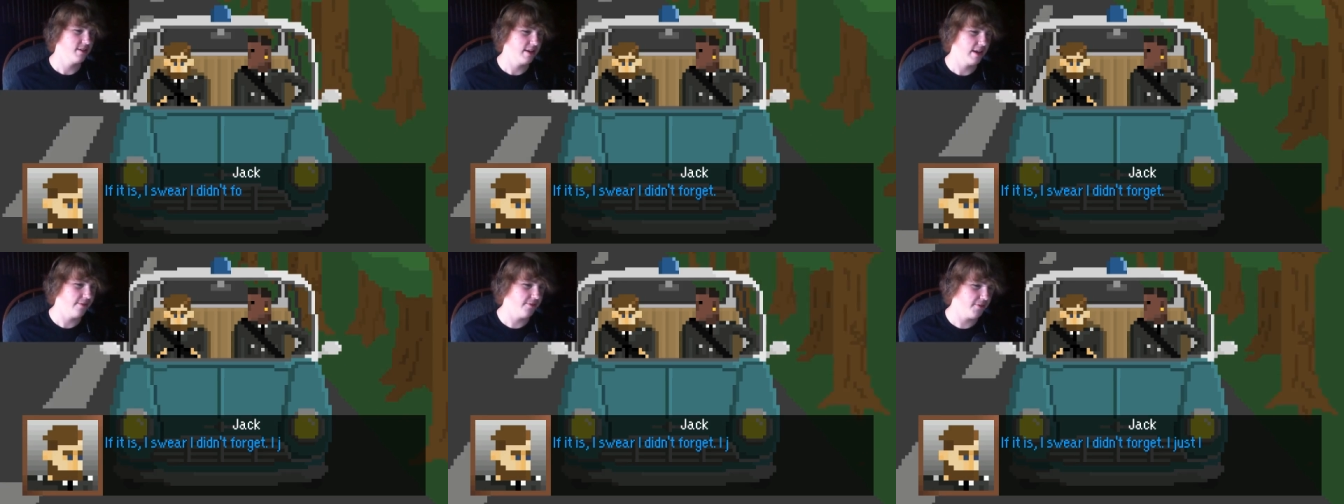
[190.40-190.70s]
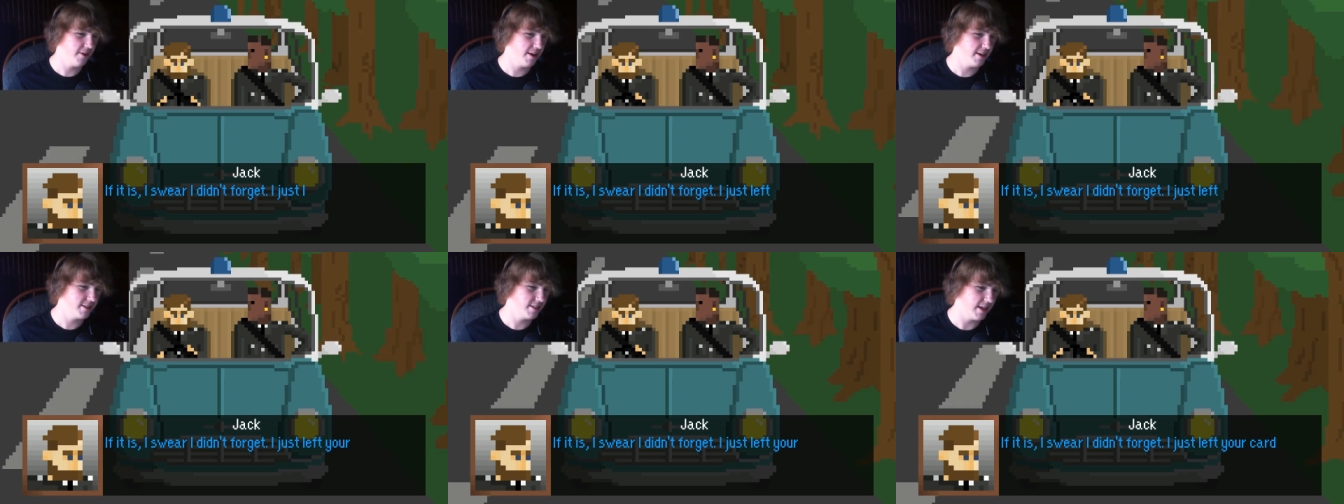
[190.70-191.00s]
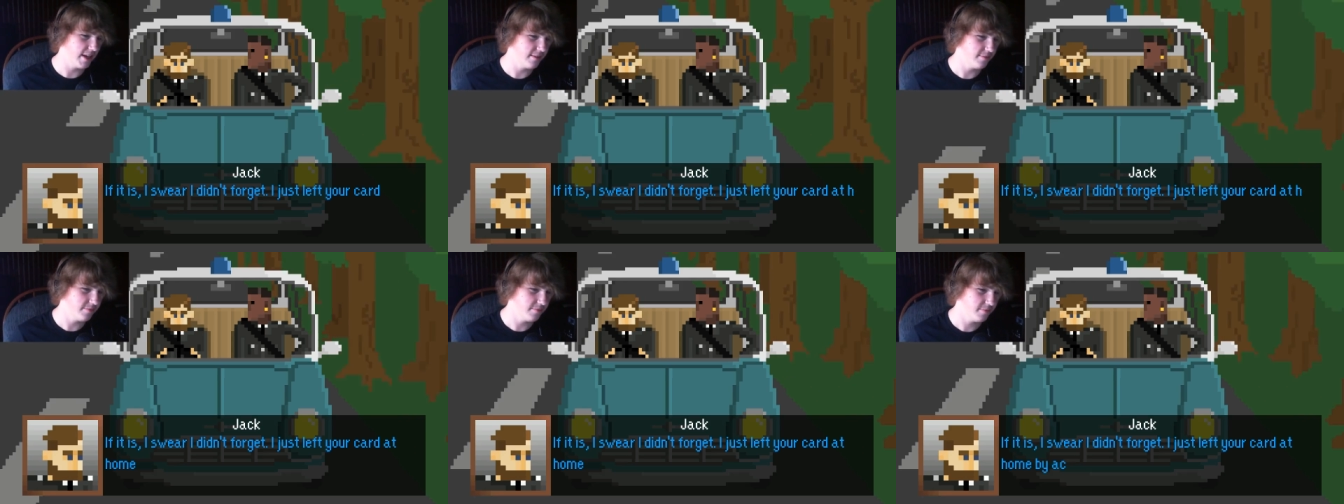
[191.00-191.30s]
If it is,
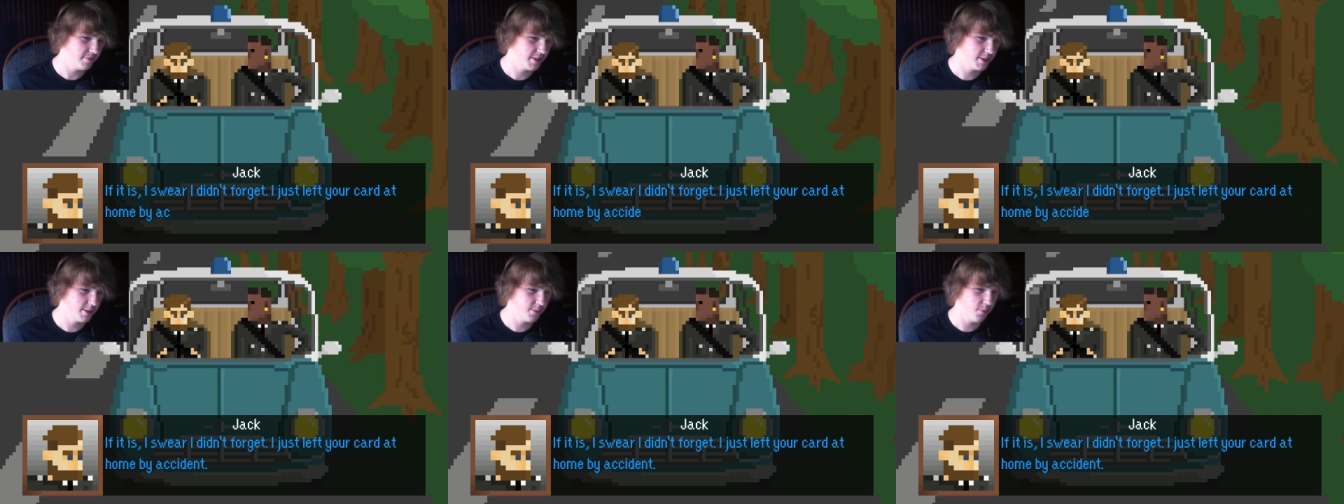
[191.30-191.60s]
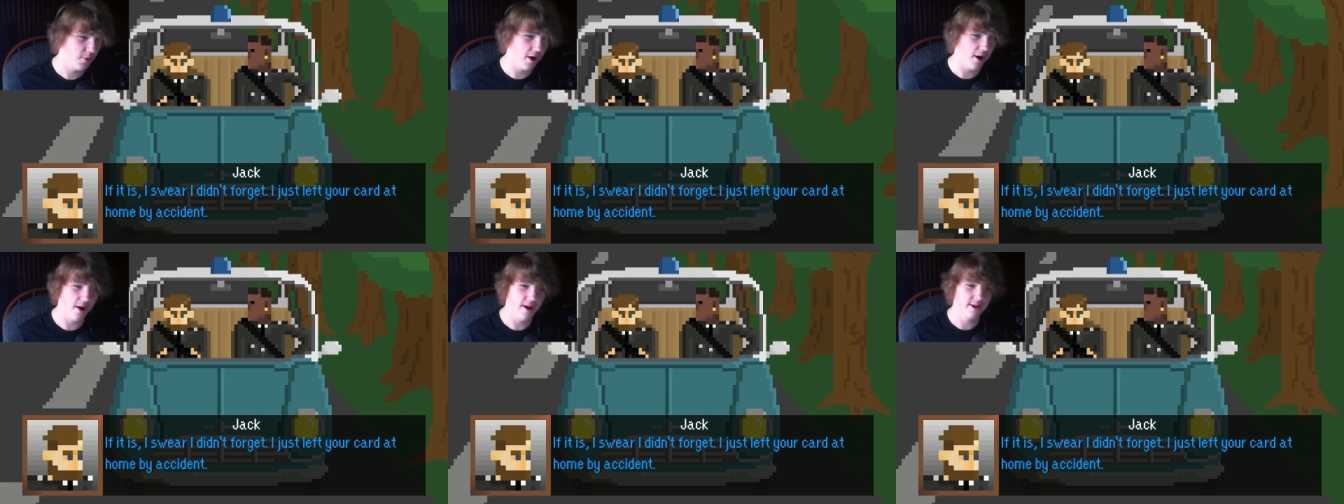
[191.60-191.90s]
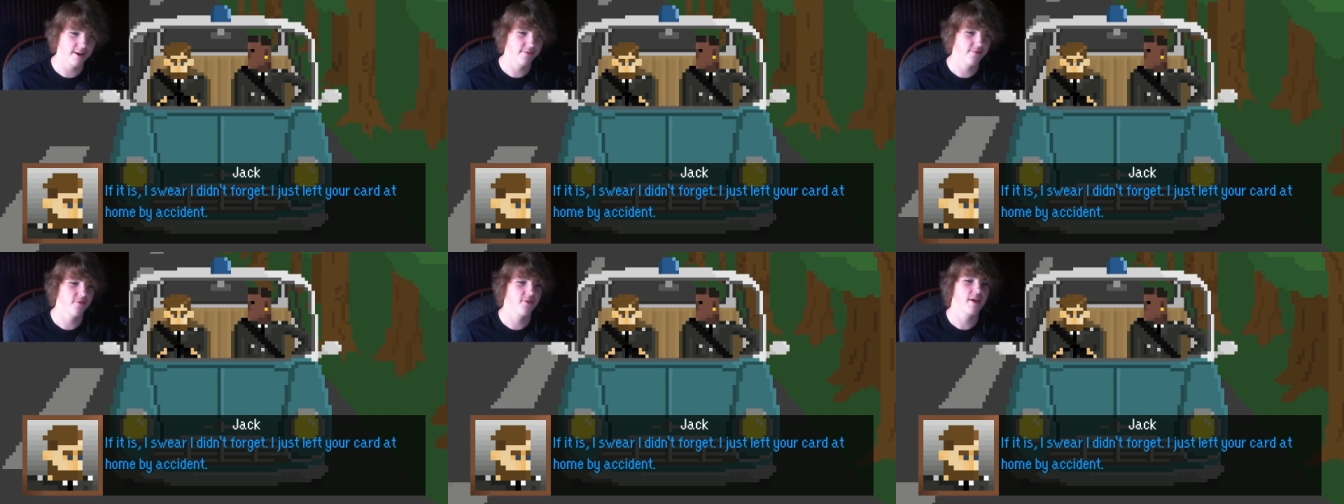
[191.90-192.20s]
I swear I
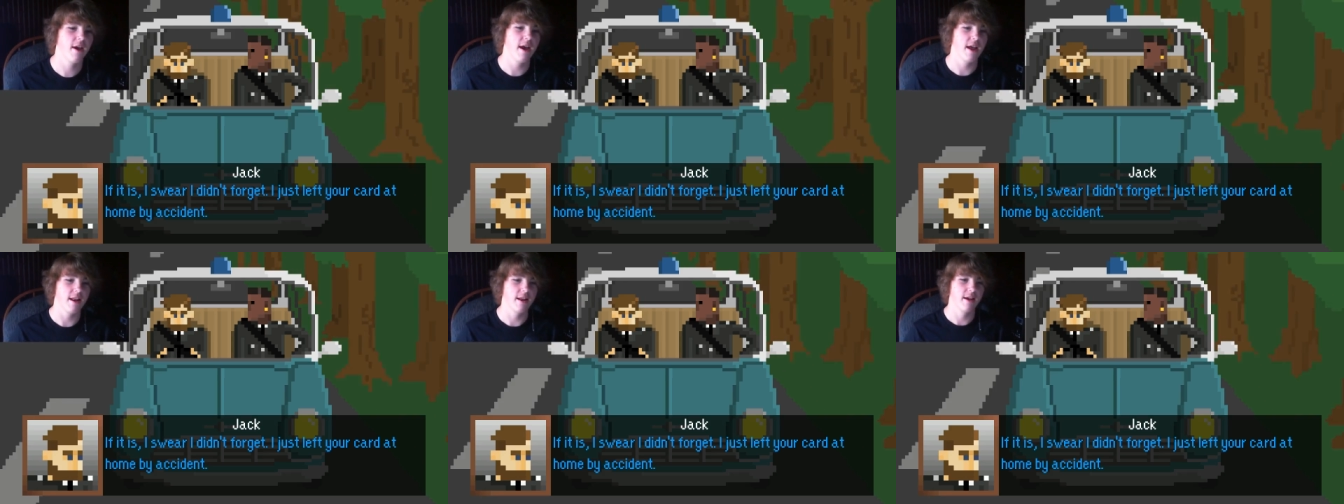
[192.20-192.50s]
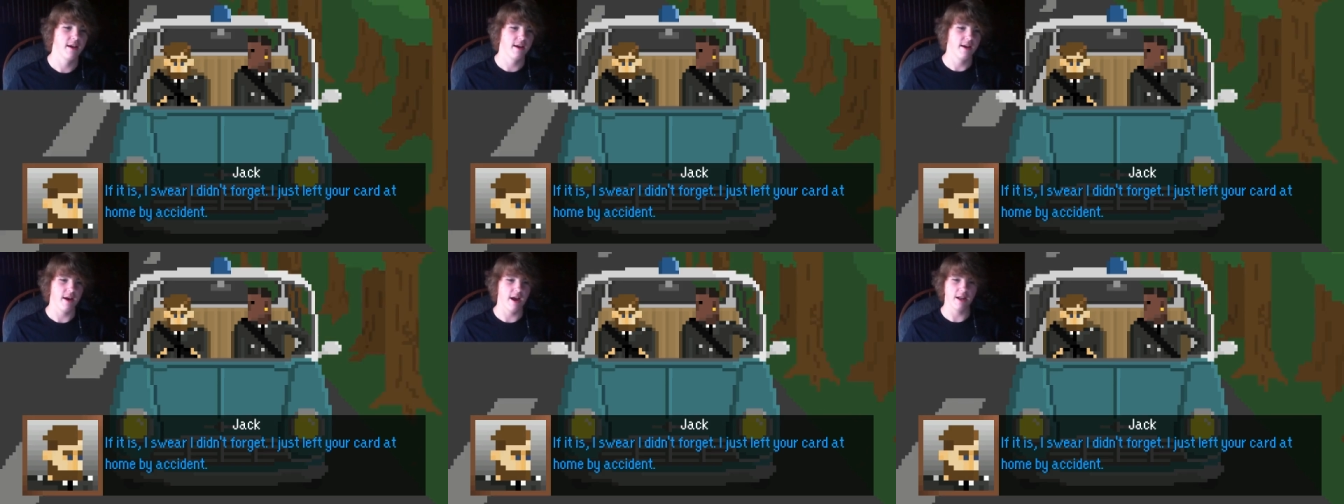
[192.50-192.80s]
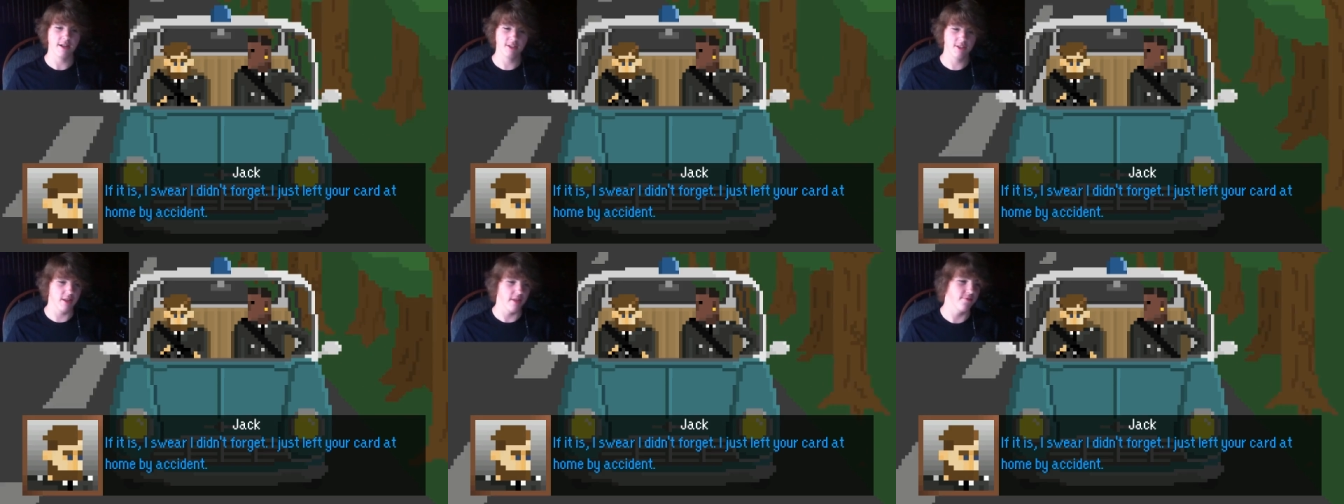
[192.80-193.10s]
didn't forget.
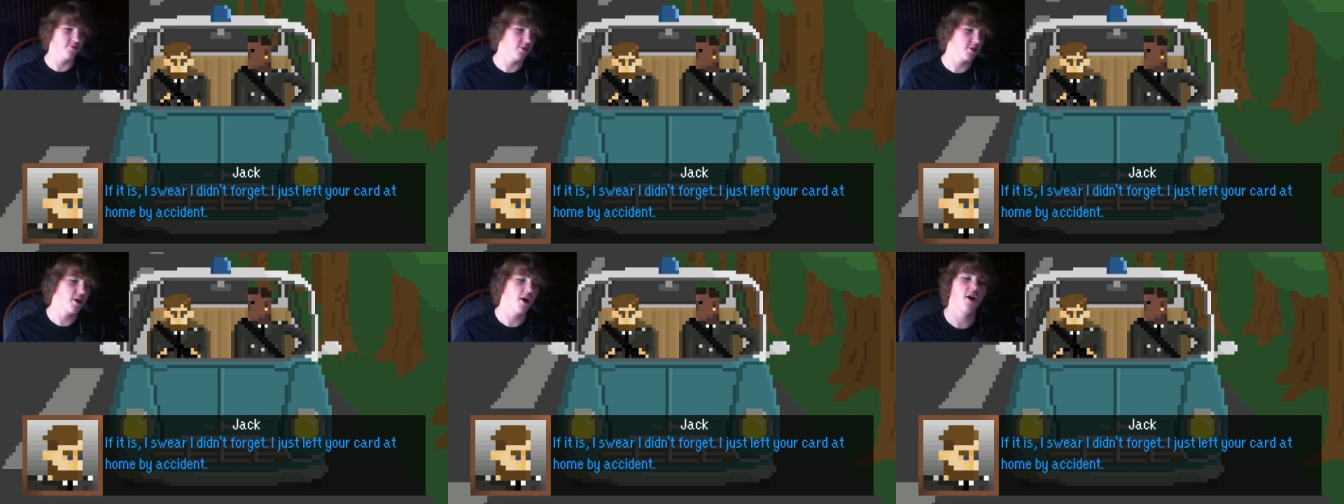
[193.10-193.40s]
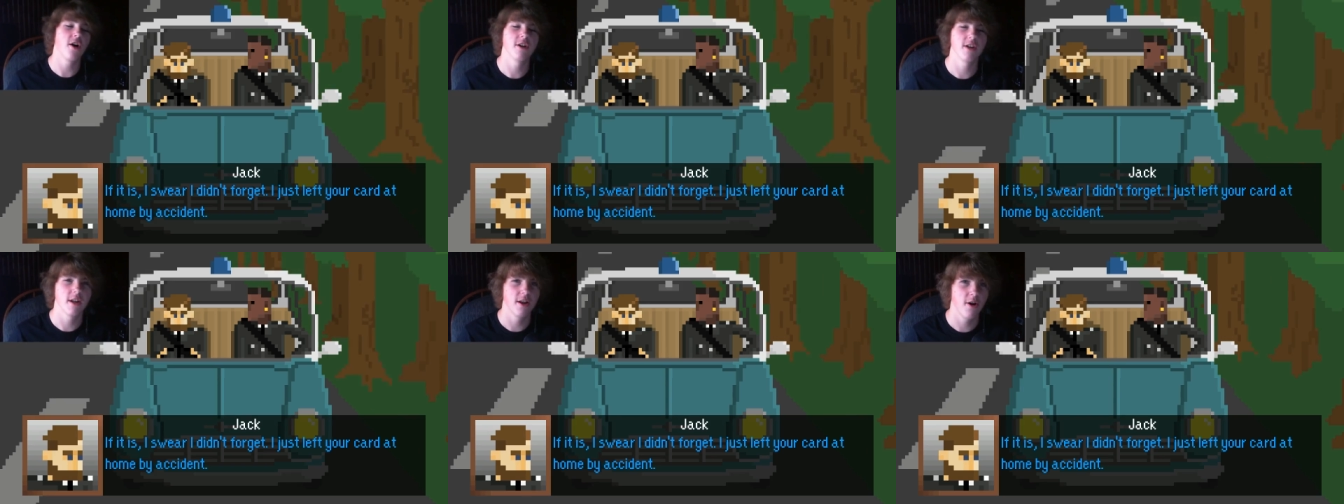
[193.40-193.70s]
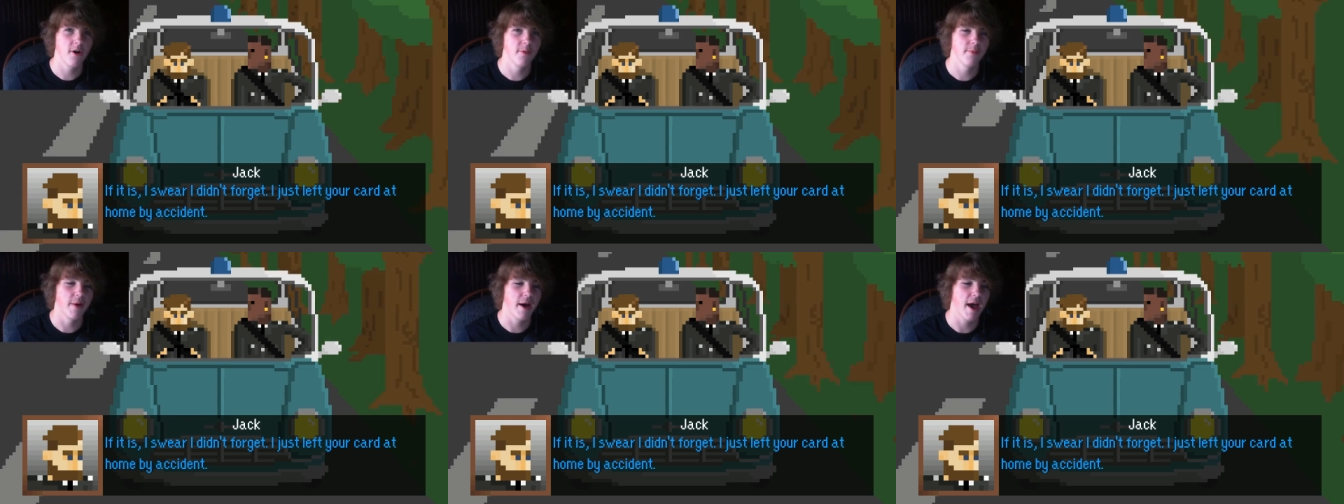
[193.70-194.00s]
I just left your card at
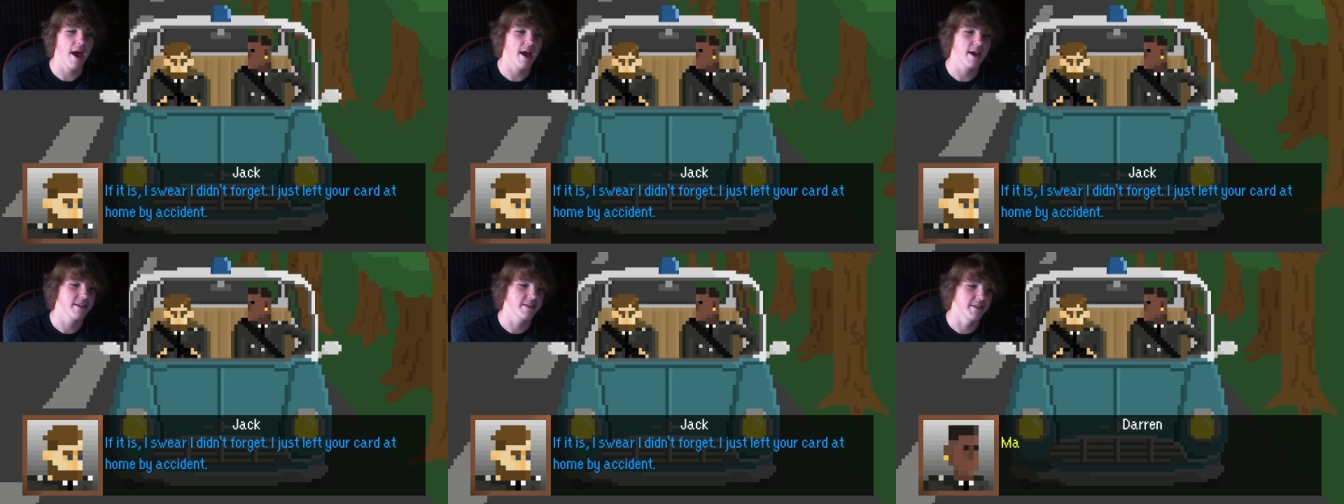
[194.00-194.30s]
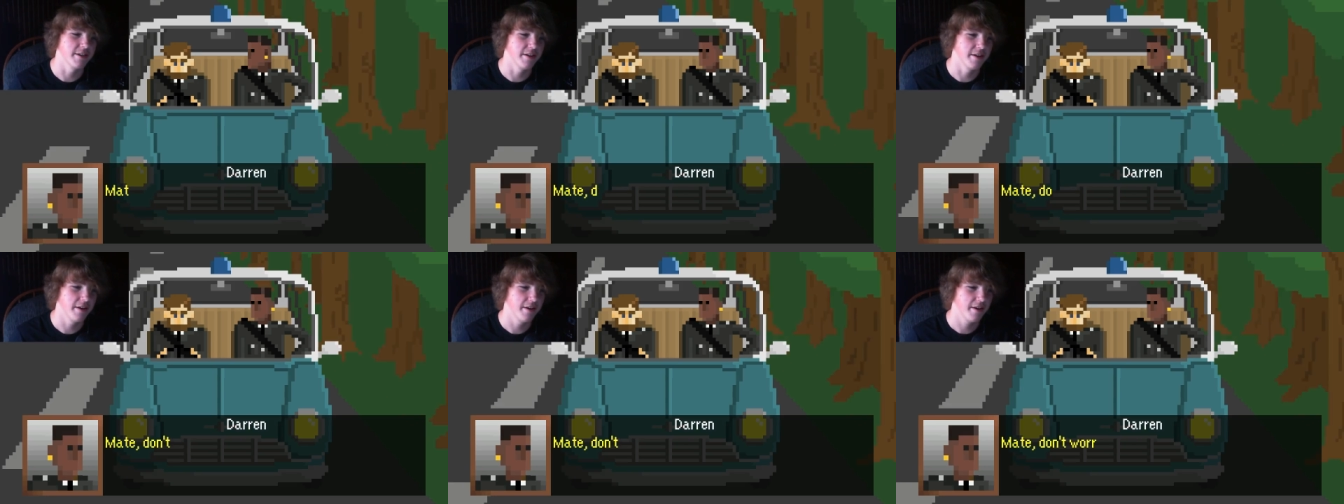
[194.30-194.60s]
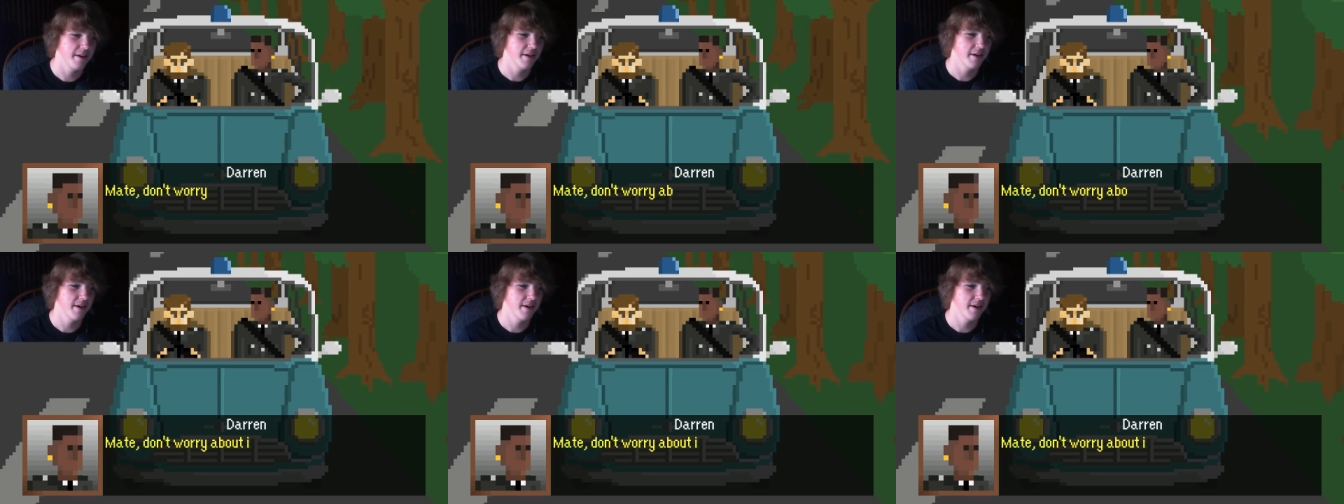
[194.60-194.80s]
home by accident.